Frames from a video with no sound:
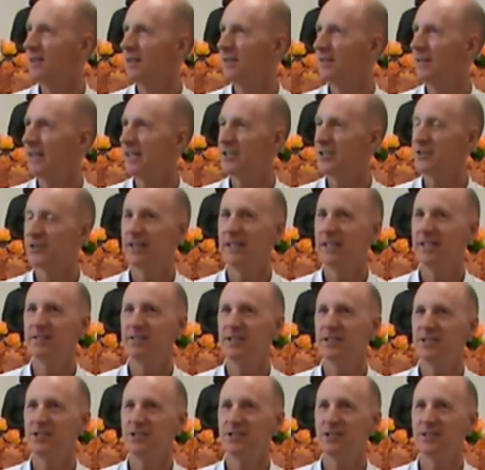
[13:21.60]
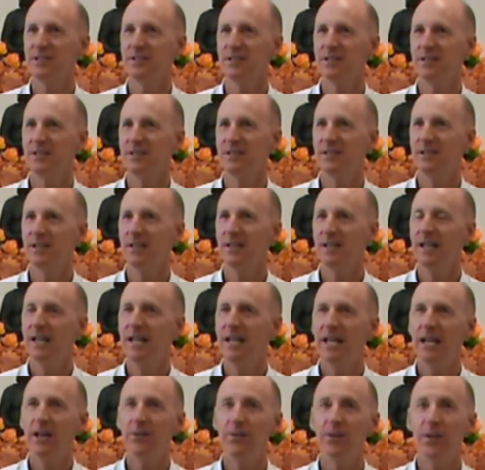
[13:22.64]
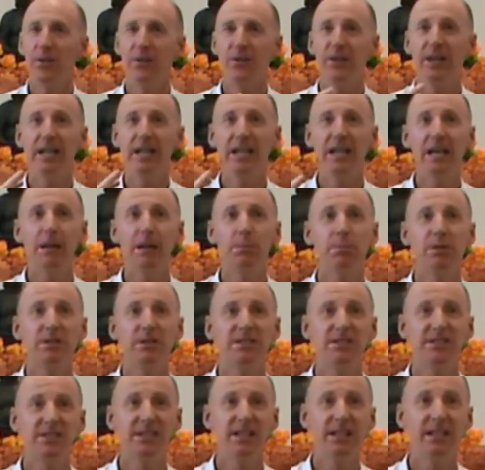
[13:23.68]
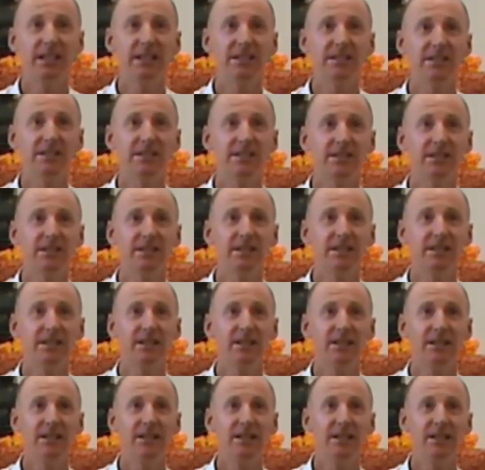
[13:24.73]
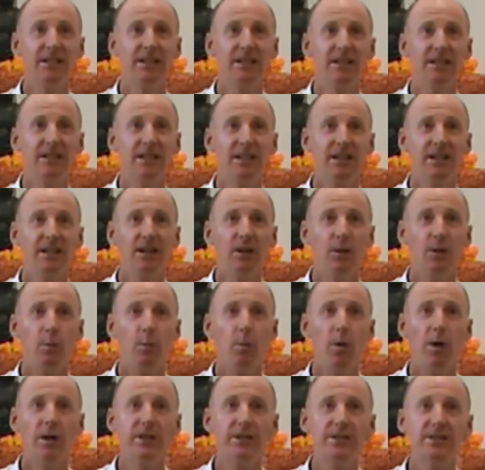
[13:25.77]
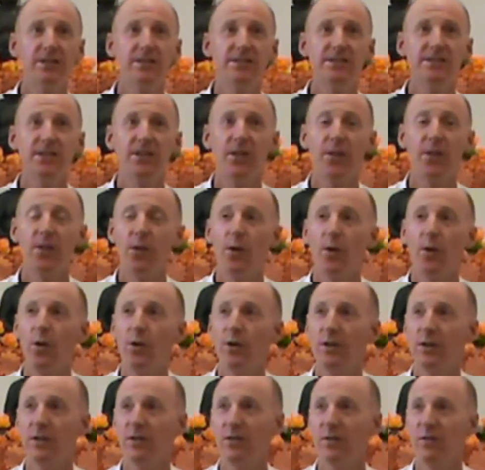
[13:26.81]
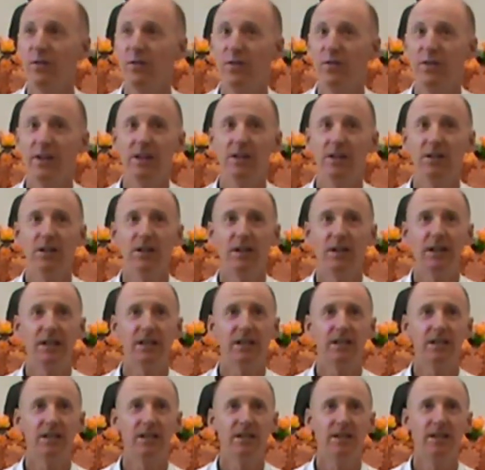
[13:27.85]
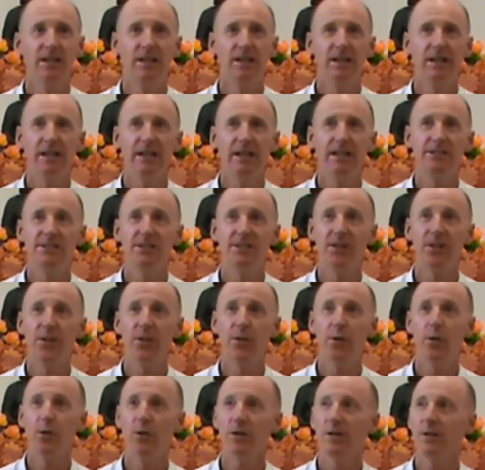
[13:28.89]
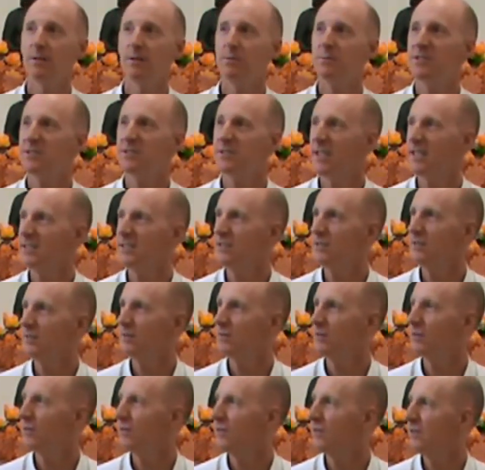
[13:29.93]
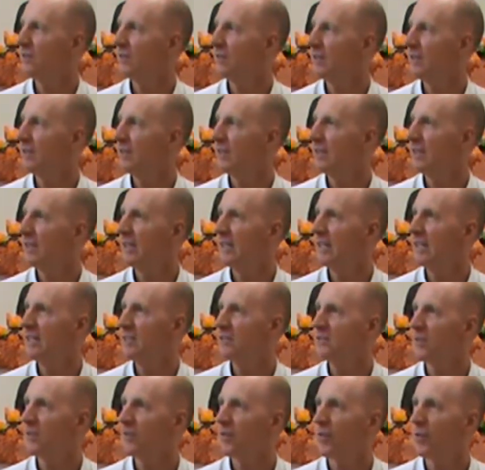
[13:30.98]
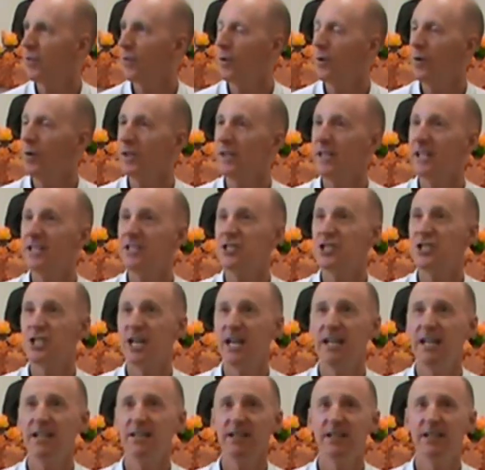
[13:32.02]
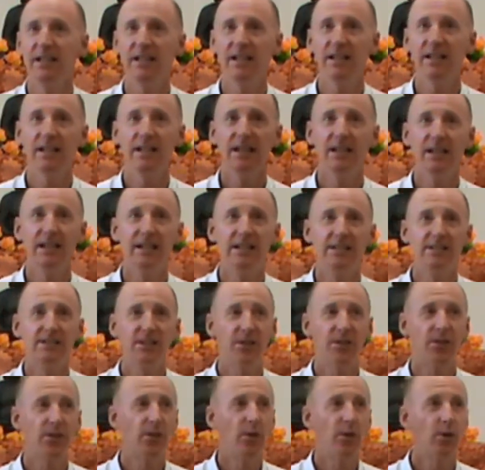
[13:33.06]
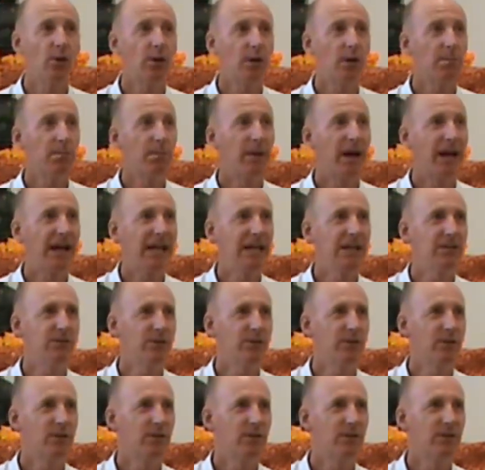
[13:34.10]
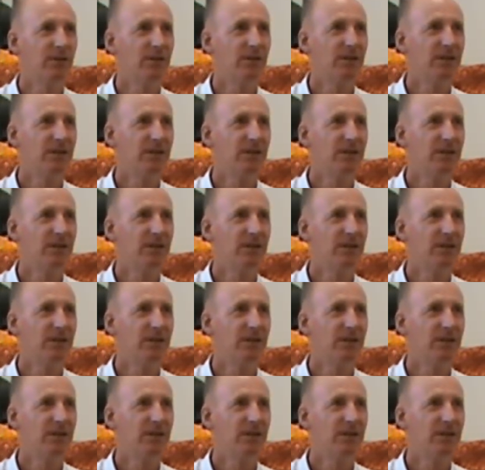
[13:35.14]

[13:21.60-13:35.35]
That transition. If the thinking persists, what does the thought feel like? Is the thought obsessive? Is the thought enchanting? Is the thought painful?